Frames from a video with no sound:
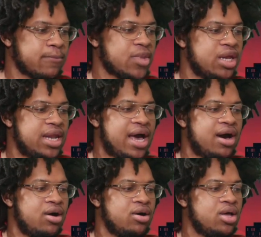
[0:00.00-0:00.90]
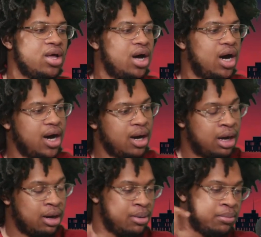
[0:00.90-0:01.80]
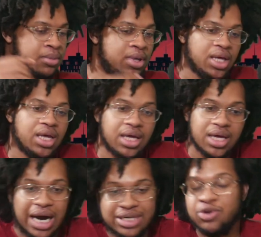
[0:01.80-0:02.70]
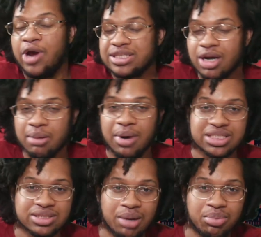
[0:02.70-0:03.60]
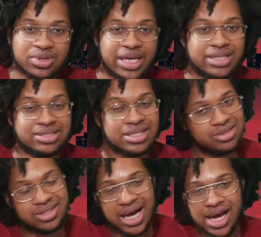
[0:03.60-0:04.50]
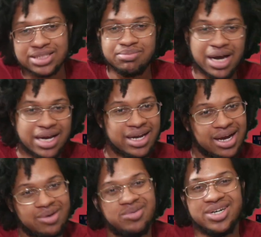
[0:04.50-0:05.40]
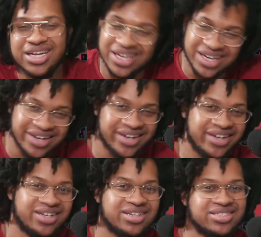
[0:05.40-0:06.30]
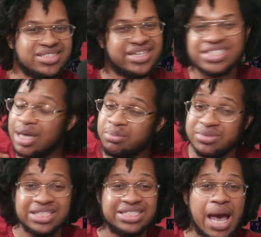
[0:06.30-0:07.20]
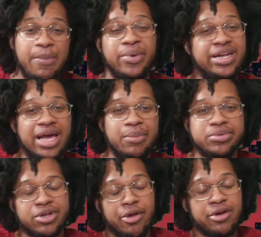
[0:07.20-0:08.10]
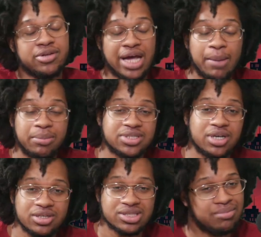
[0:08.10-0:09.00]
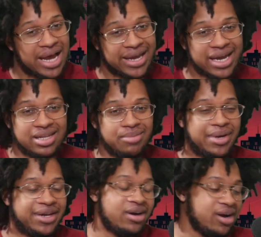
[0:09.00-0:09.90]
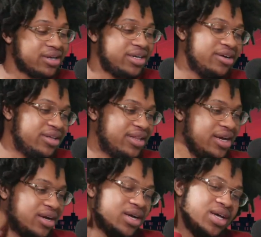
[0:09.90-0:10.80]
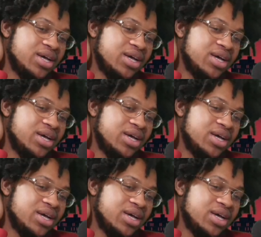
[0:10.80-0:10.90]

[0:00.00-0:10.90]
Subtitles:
Now, I do got to talk about a couple things that you guys might not want to hear. You know what I'm saying? Some things that happened in the episode. So it might get a little bit dark here and there.